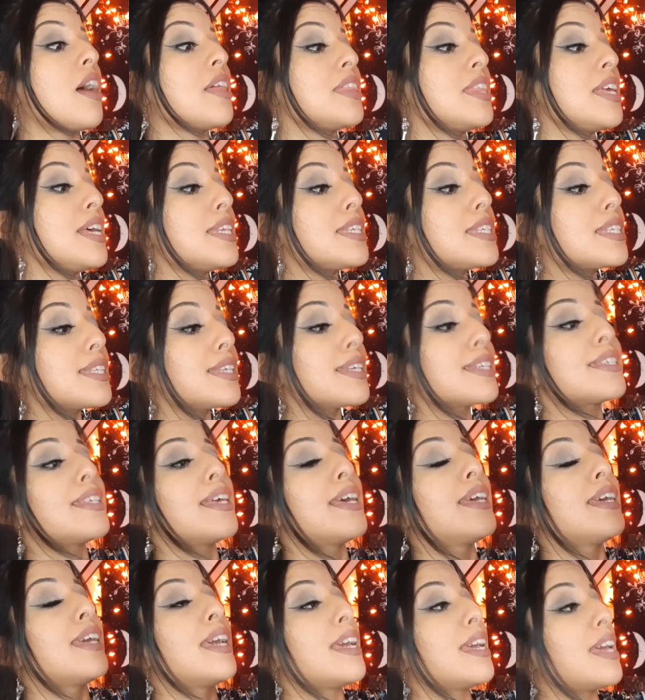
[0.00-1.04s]
This looks
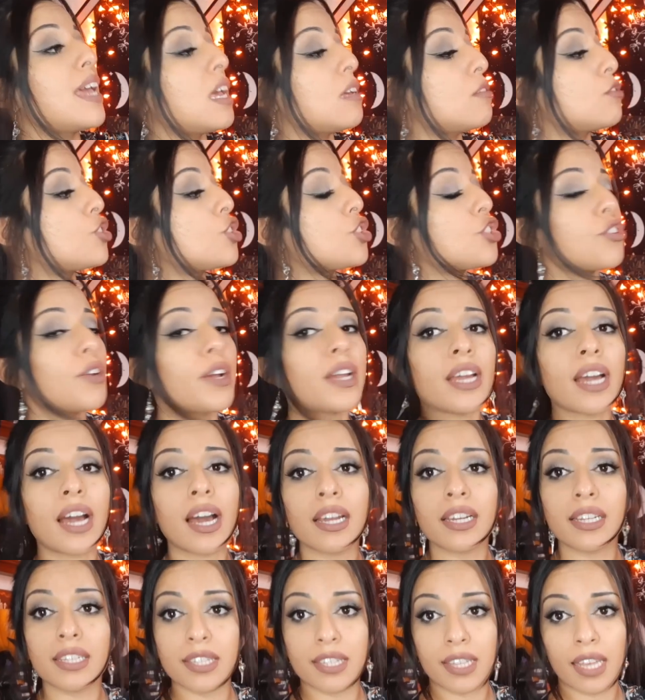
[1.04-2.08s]
like it came straight
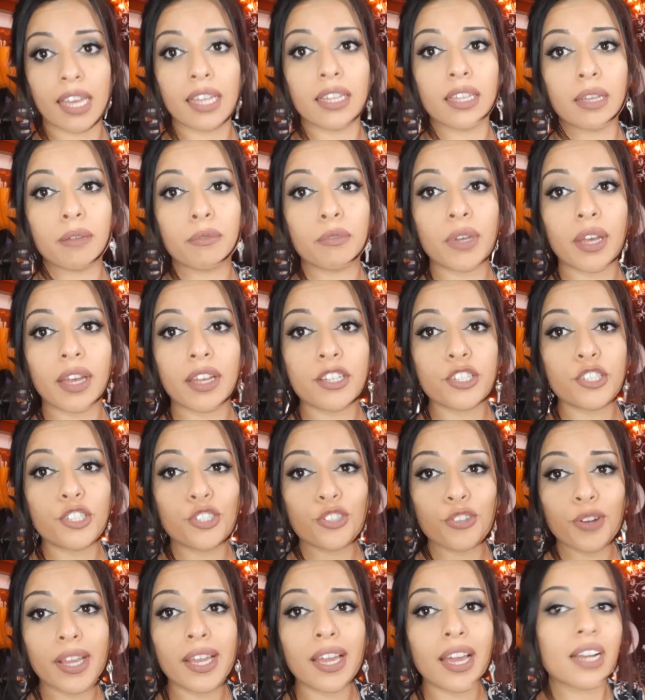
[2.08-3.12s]
out of Salem.
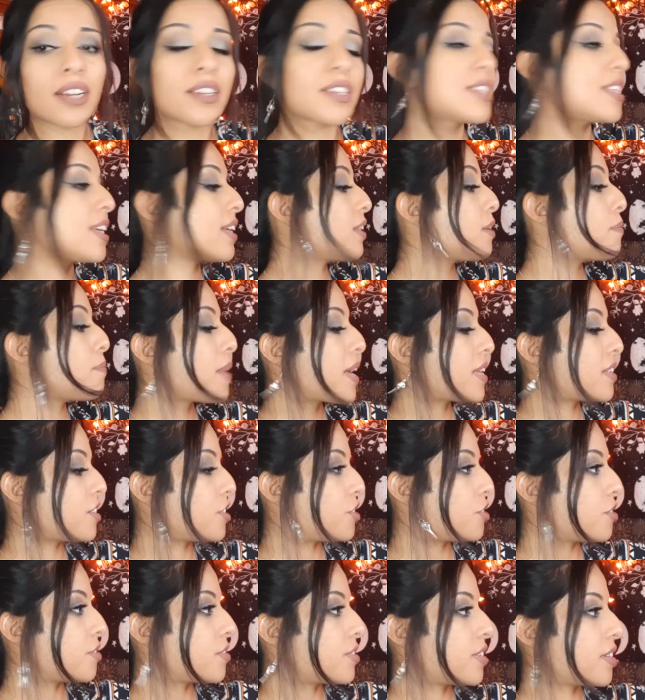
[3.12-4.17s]
Straight out of Salem,
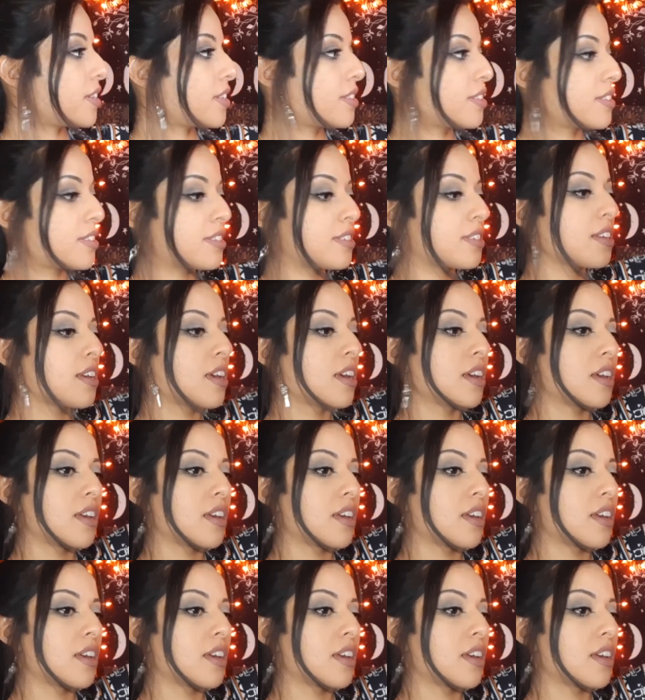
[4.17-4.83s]
Massachusetts.